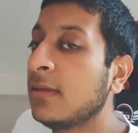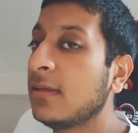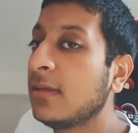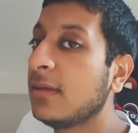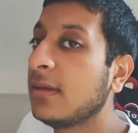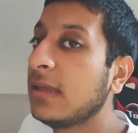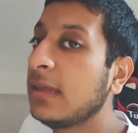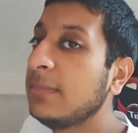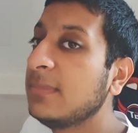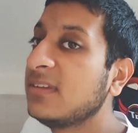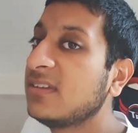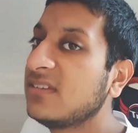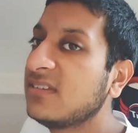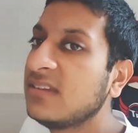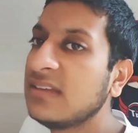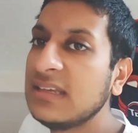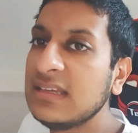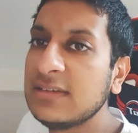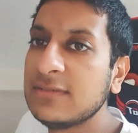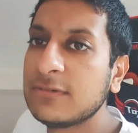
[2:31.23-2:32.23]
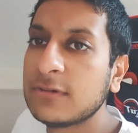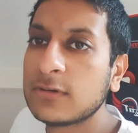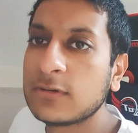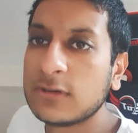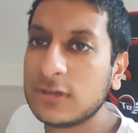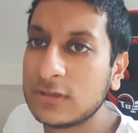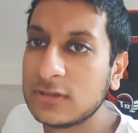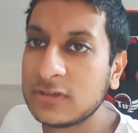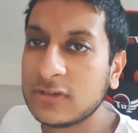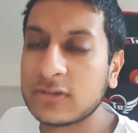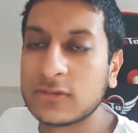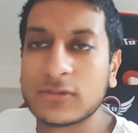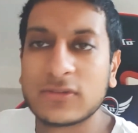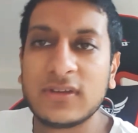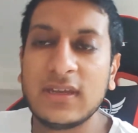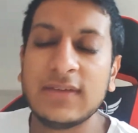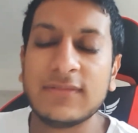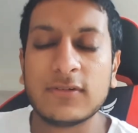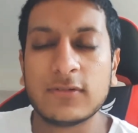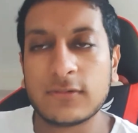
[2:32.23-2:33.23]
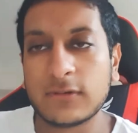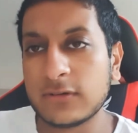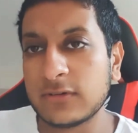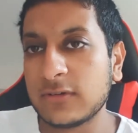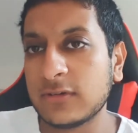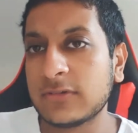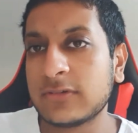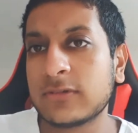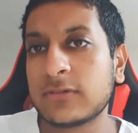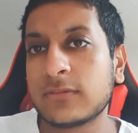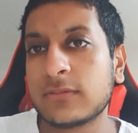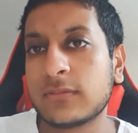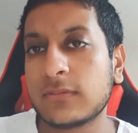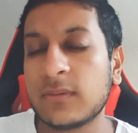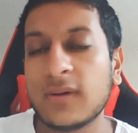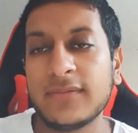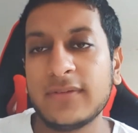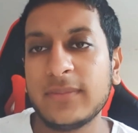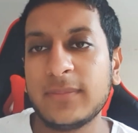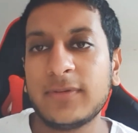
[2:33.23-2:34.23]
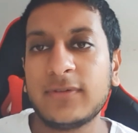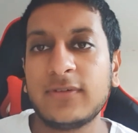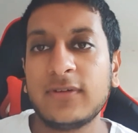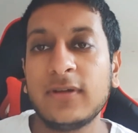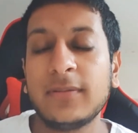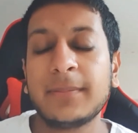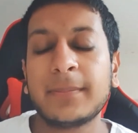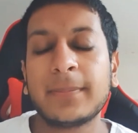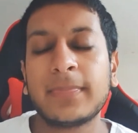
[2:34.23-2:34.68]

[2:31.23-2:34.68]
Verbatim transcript: named Steve Rogers, or Steven Rogers, whatever you prefer.